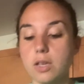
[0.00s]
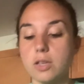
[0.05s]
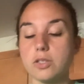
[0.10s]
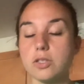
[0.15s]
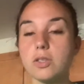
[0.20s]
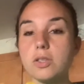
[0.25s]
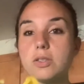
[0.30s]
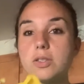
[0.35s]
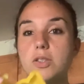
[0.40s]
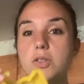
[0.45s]

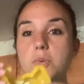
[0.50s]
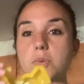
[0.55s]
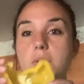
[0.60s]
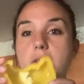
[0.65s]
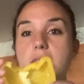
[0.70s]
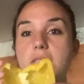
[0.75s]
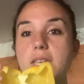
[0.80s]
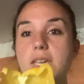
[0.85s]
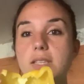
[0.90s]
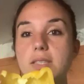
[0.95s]
So this is
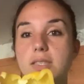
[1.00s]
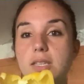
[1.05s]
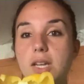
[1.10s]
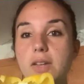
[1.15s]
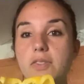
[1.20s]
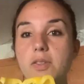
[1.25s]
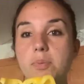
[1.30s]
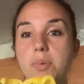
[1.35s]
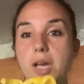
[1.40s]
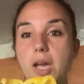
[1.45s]
what the
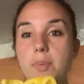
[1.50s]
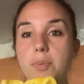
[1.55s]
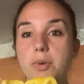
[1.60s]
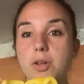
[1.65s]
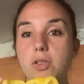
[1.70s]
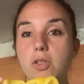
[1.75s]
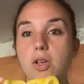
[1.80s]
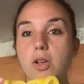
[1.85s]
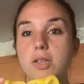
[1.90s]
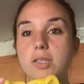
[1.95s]
inside of the
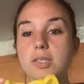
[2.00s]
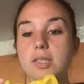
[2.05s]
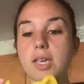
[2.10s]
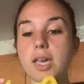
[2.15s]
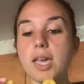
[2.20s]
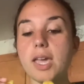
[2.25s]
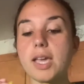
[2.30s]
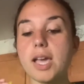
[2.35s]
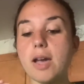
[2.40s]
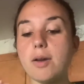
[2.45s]
pepper looks like.